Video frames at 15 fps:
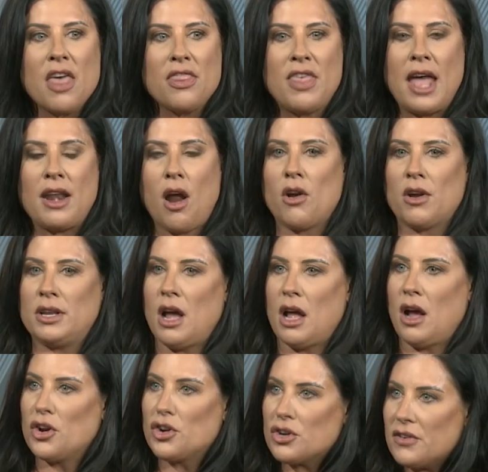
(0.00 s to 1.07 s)
that are in
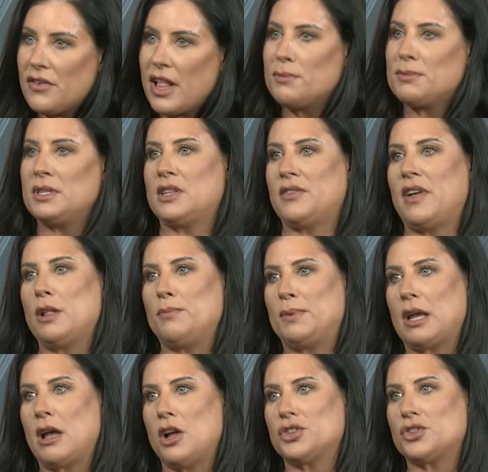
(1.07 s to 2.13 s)
underdeveloped and
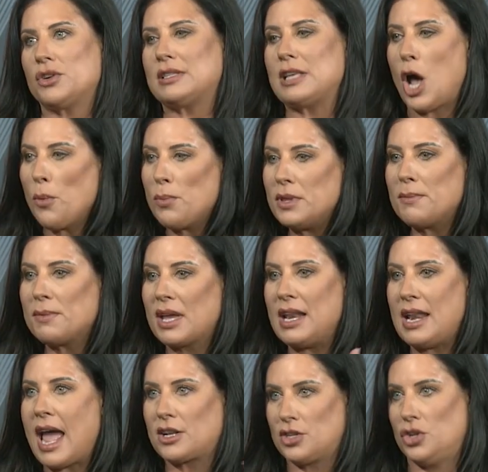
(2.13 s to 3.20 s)
developing countries, helping them
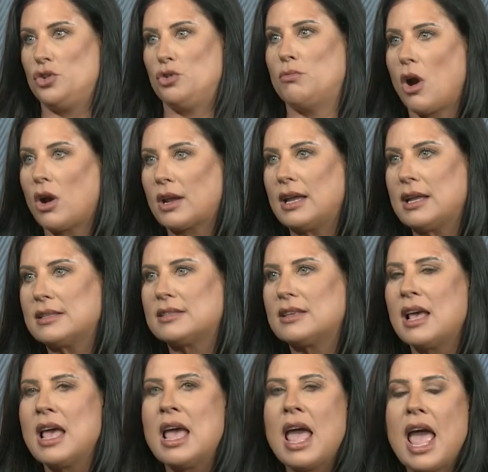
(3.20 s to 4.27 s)
connect to new markets.
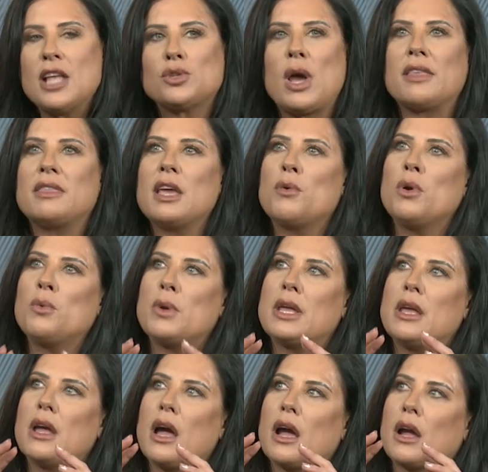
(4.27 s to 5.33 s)
And so I think when
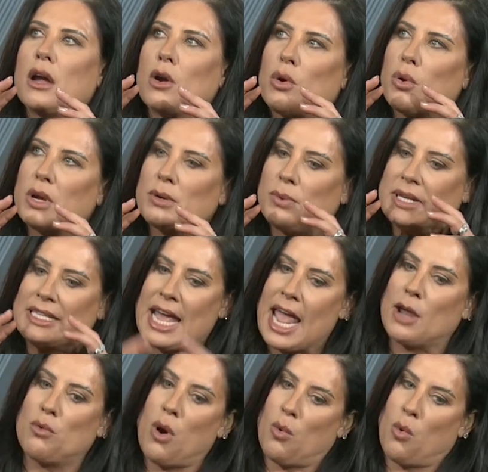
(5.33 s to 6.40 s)
we
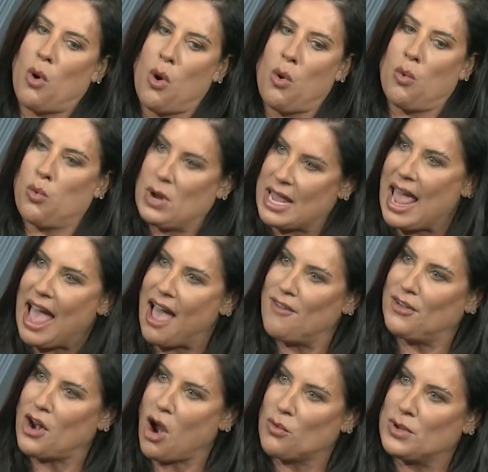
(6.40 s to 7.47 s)
take what we
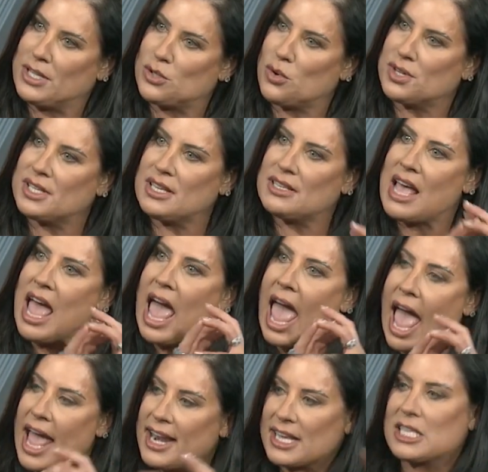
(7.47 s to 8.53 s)
have in our resources and